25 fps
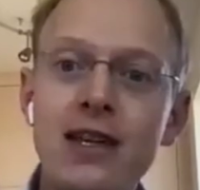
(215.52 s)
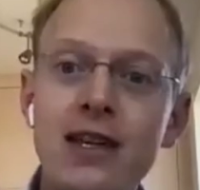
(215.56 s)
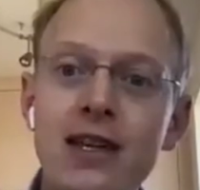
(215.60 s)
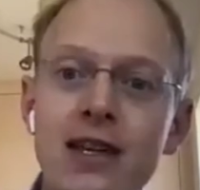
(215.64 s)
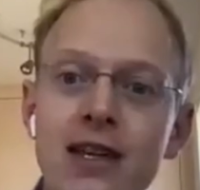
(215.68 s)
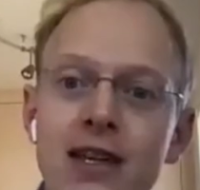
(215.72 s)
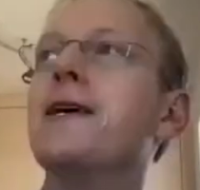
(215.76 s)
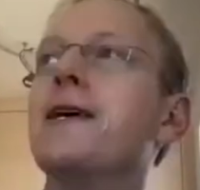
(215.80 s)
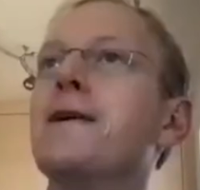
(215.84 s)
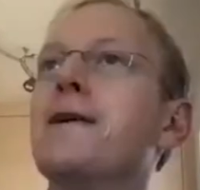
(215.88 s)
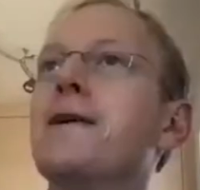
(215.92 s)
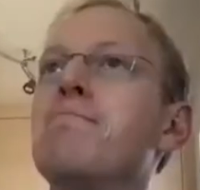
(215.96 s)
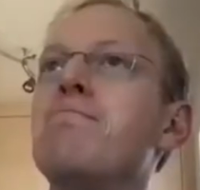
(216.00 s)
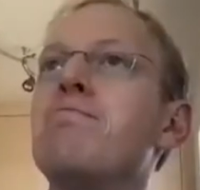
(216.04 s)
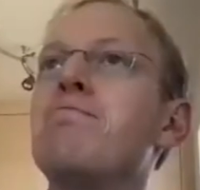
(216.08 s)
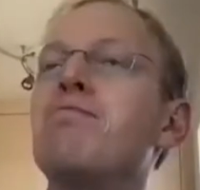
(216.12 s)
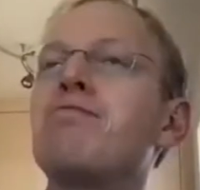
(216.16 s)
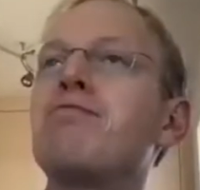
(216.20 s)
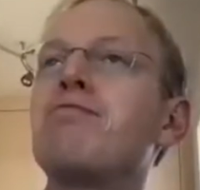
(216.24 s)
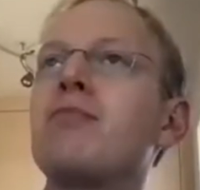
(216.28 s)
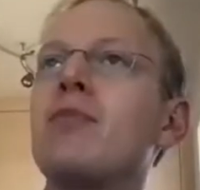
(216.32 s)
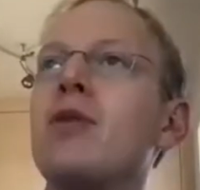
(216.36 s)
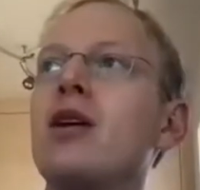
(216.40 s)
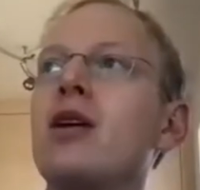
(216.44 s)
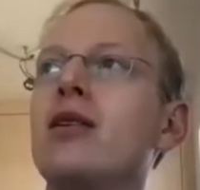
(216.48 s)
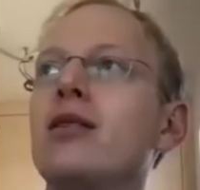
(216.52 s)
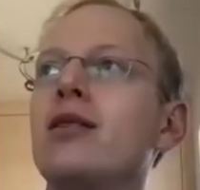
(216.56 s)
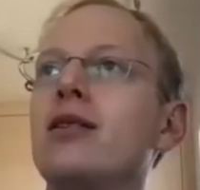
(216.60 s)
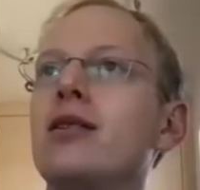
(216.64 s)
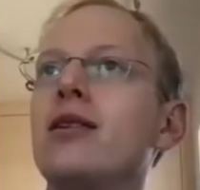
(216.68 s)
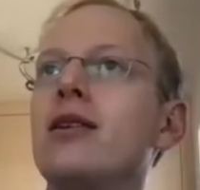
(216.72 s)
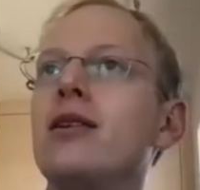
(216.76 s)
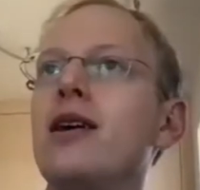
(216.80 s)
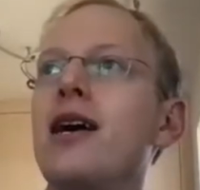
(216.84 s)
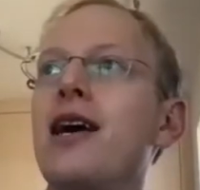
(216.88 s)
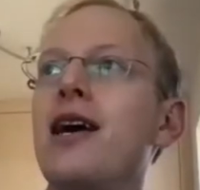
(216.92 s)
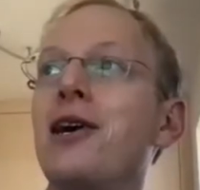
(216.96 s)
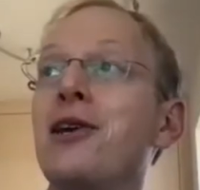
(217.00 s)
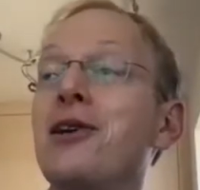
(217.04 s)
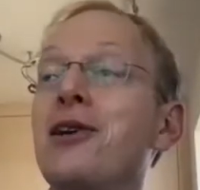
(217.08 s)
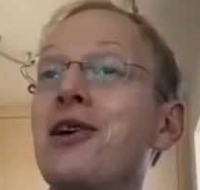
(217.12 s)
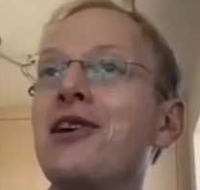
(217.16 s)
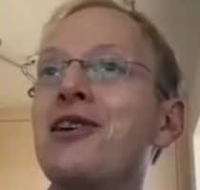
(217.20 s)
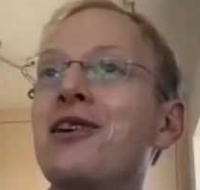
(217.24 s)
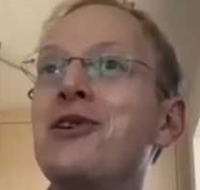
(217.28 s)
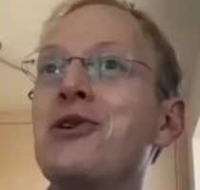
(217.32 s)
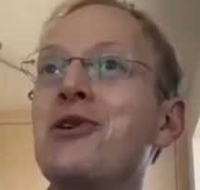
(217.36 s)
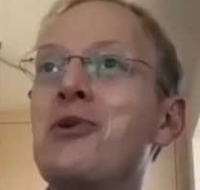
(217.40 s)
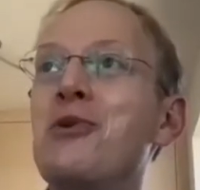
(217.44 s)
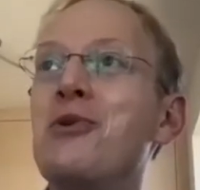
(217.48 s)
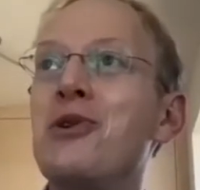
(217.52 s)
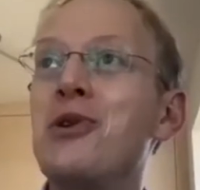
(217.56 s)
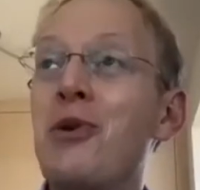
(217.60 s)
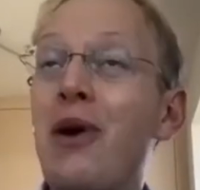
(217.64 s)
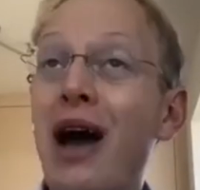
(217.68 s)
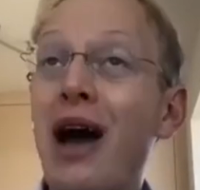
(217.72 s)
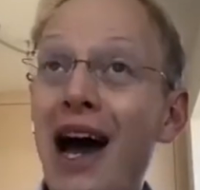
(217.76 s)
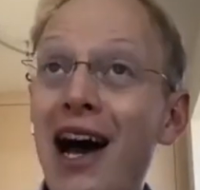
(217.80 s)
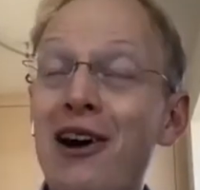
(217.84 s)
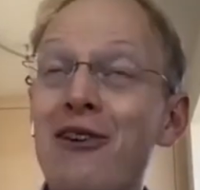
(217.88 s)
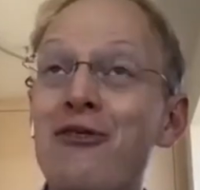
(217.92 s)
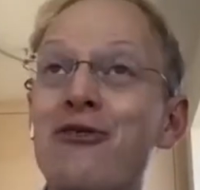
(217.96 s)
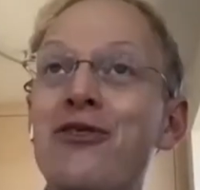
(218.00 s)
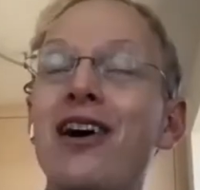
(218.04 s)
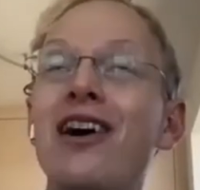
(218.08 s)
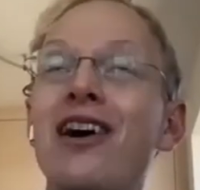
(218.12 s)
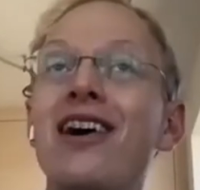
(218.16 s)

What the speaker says: And you have